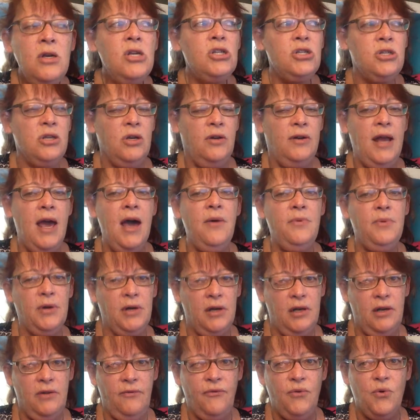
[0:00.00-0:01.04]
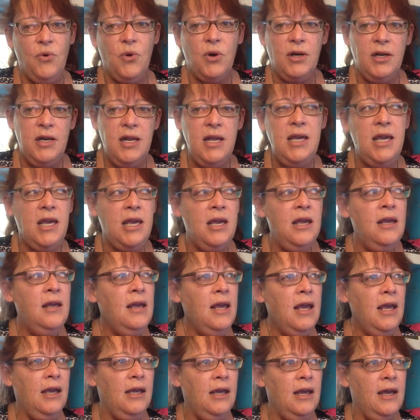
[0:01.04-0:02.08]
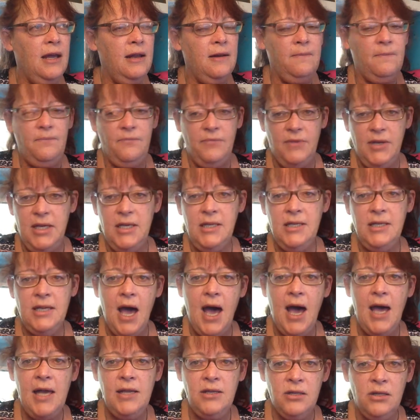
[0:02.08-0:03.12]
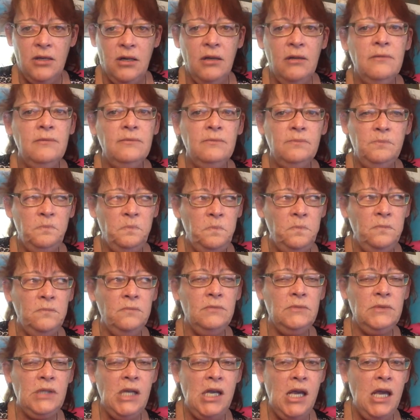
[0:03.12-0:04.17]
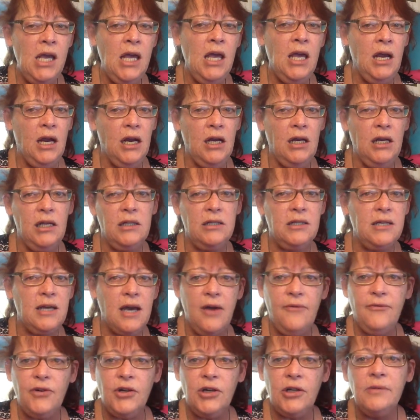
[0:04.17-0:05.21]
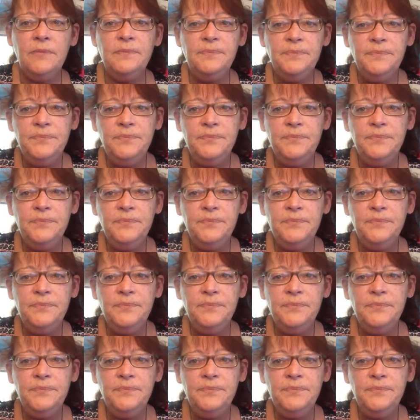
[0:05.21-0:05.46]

So now we're in 4D, and these guys are a little tougher.